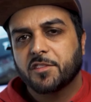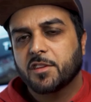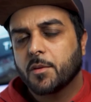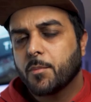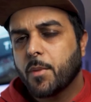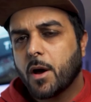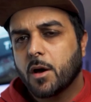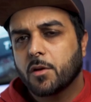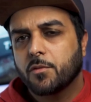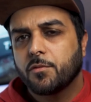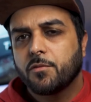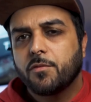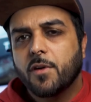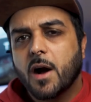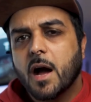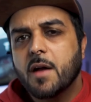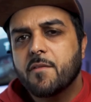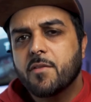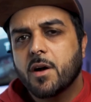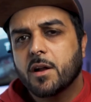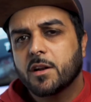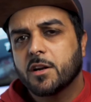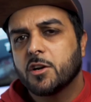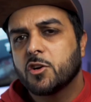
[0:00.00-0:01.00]
about
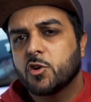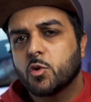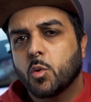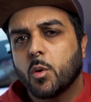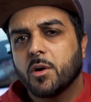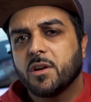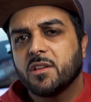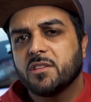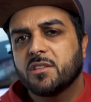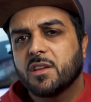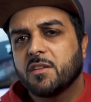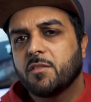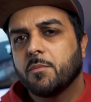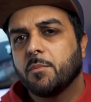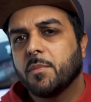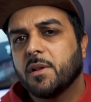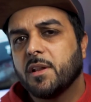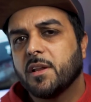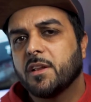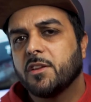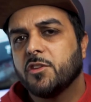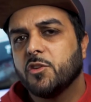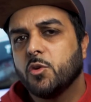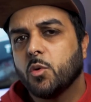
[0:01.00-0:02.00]
$527
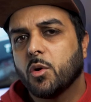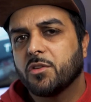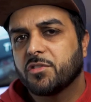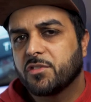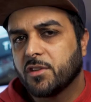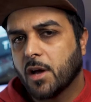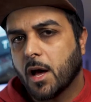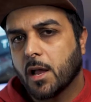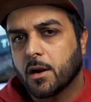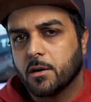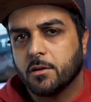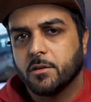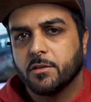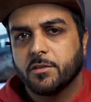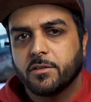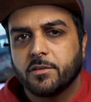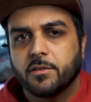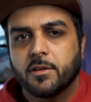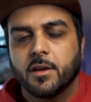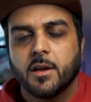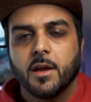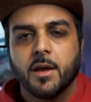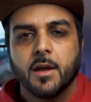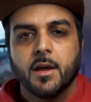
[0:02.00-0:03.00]
million US.